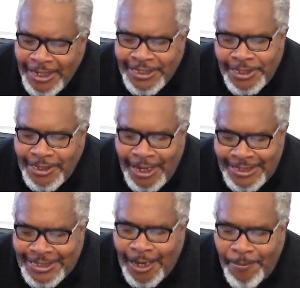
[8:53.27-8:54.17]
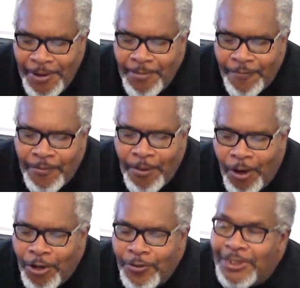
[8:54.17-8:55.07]
This did not stop him from
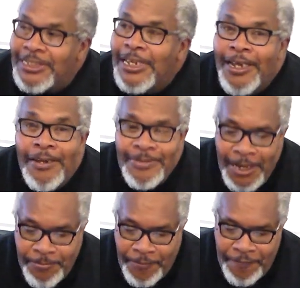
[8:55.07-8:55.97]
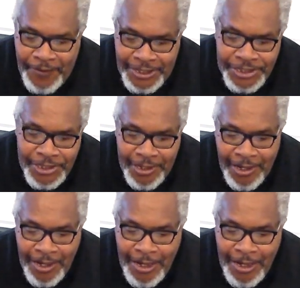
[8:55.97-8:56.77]
awkward stabs at perfection.